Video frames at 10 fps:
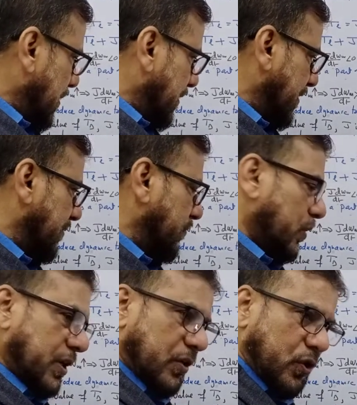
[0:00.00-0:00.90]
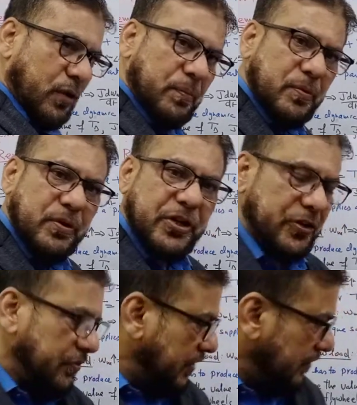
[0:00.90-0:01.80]
this voltage drop
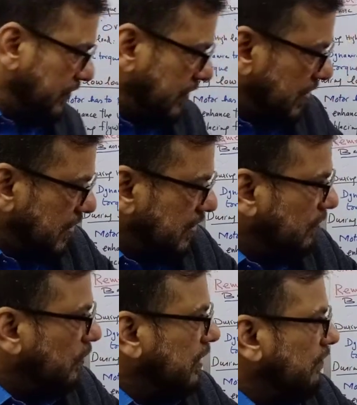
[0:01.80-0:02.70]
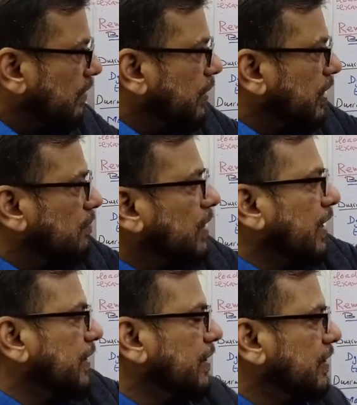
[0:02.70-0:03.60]
reduces, the voltage will become high.
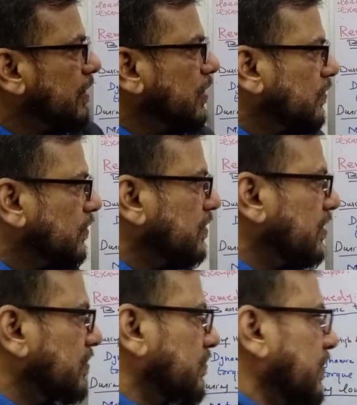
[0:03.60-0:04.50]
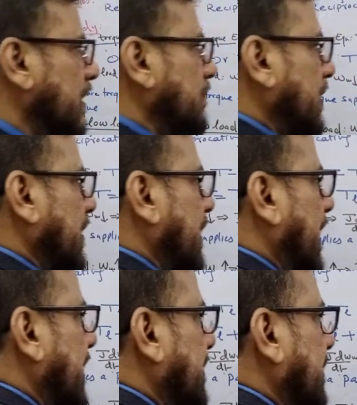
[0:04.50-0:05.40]
So this will be like